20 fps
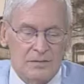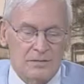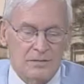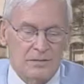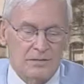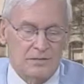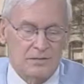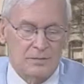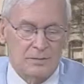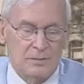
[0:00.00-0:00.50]

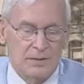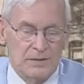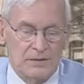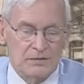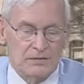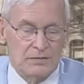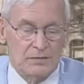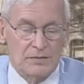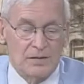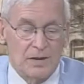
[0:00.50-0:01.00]
this is a
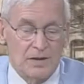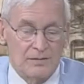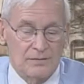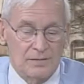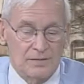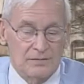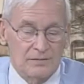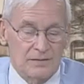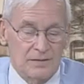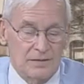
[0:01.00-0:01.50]
picture.
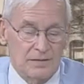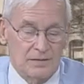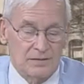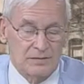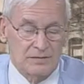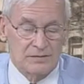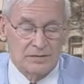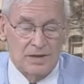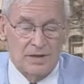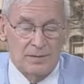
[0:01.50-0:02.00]
Obviously, the
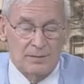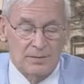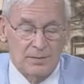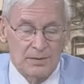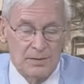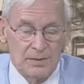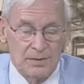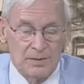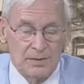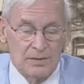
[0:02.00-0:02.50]
shop.
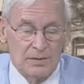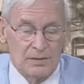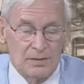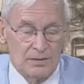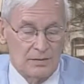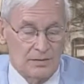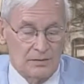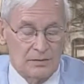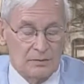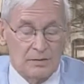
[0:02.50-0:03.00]

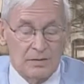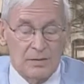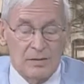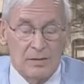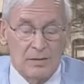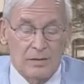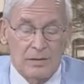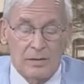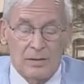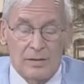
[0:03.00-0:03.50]
This was a
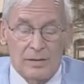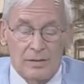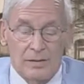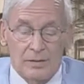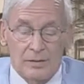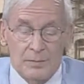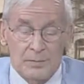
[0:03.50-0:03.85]
little earlier,